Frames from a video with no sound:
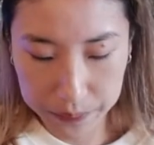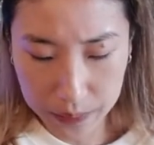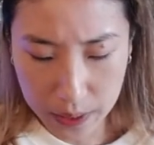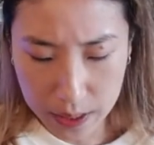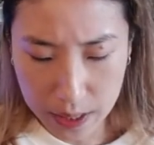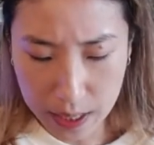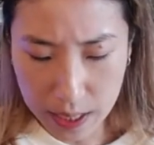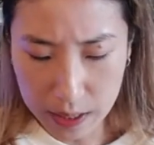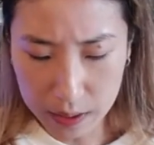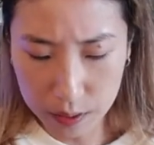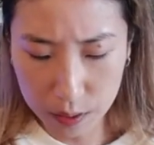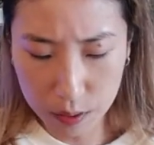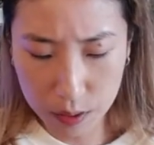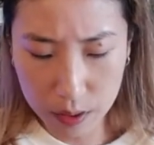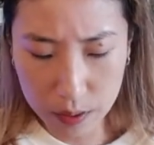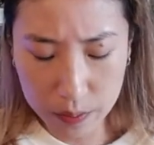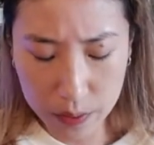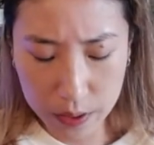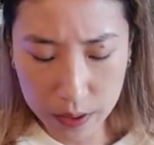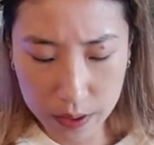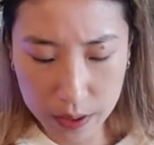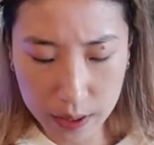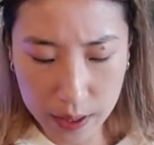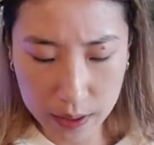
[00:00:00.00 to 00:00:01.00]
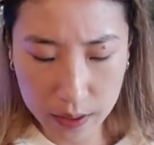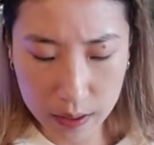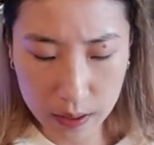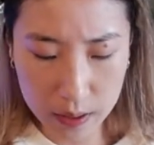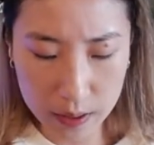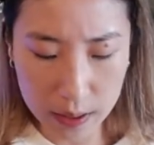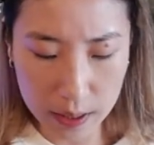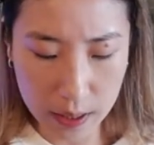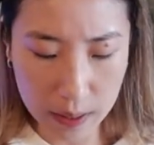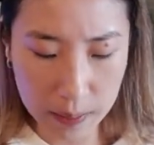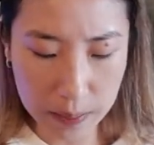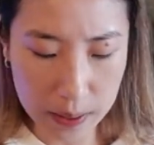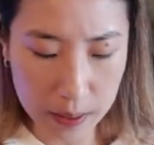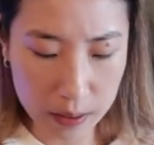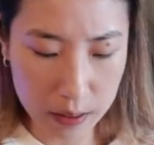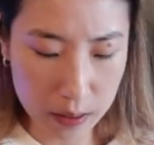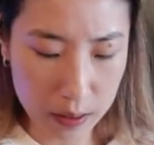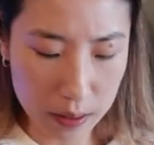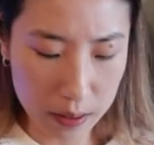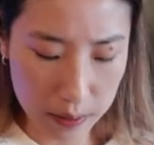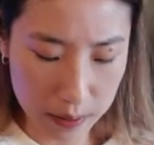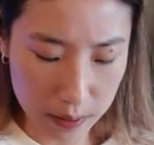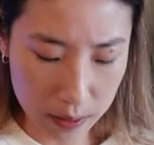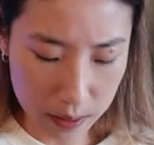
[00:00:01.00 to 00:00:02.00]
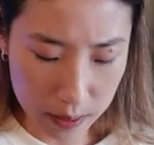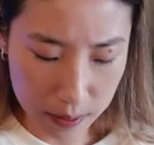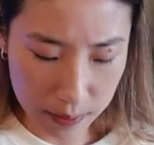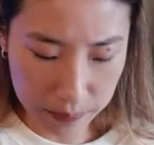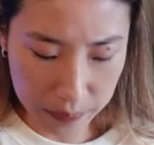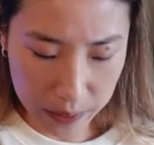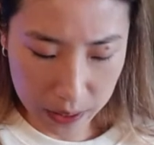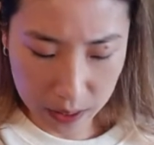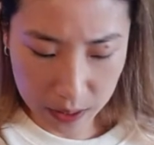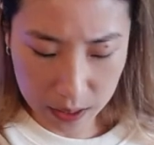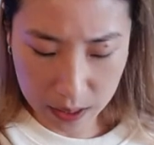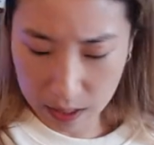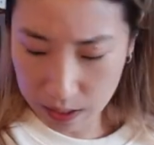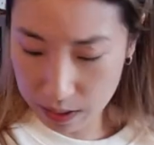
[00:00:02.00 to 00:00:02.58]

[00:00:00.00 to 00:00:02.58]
Yeah, Laura Mercier, this setting powder, um, I,